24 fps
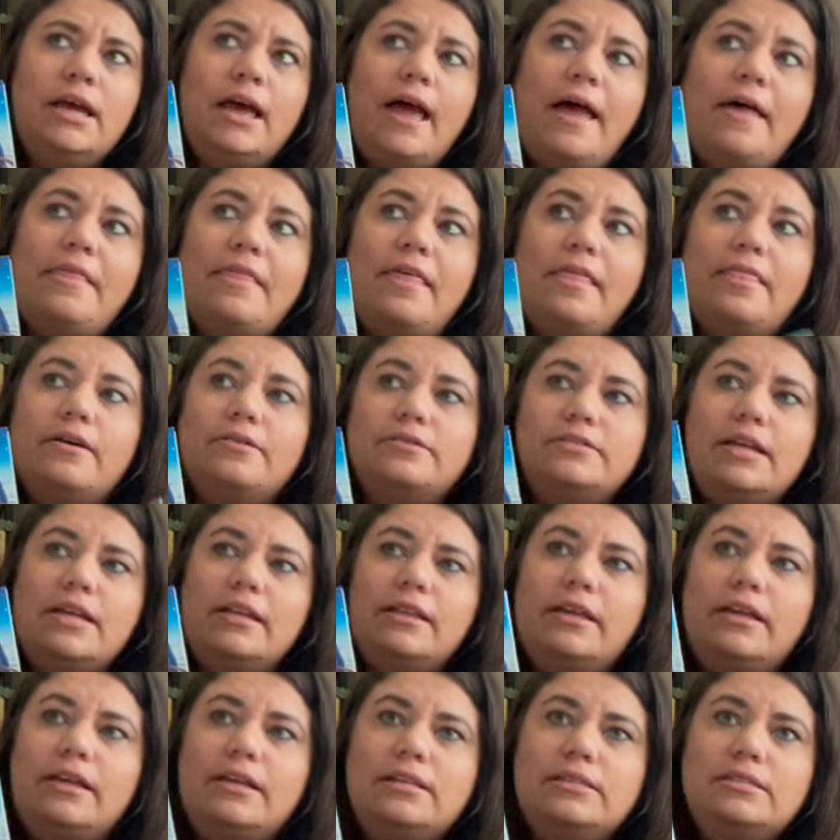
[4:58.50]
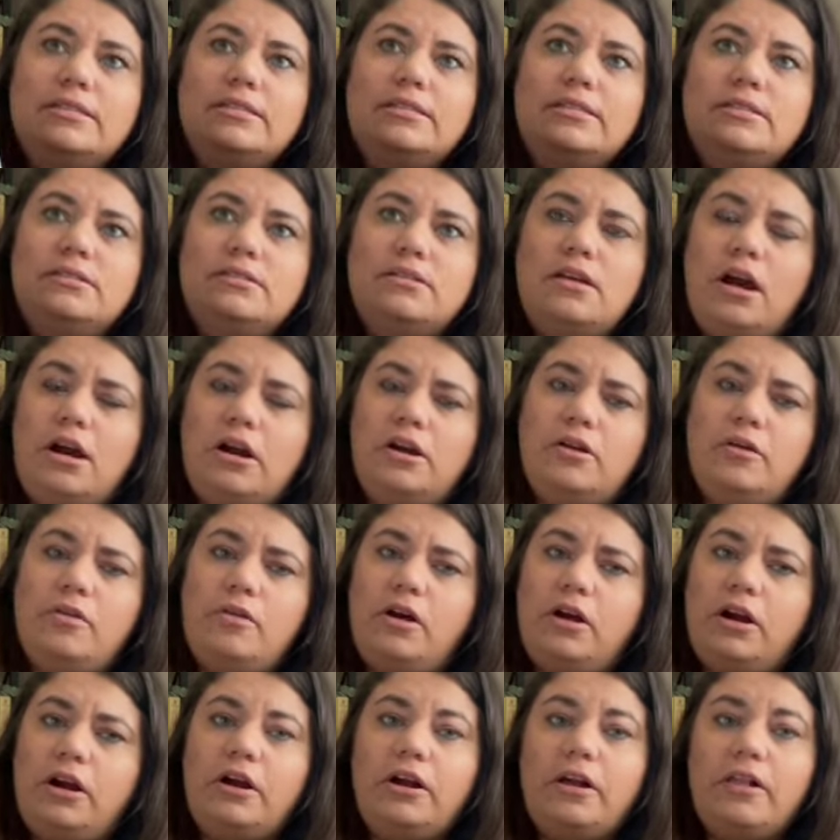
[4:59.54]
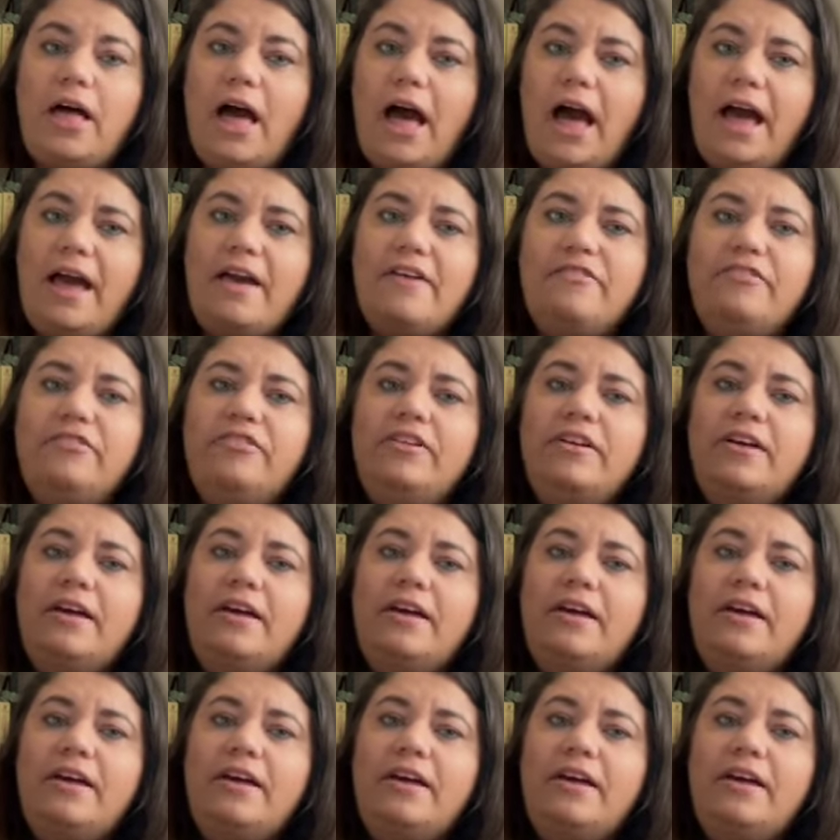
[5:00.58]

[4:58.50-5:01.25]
And then those aliens are no longer alive.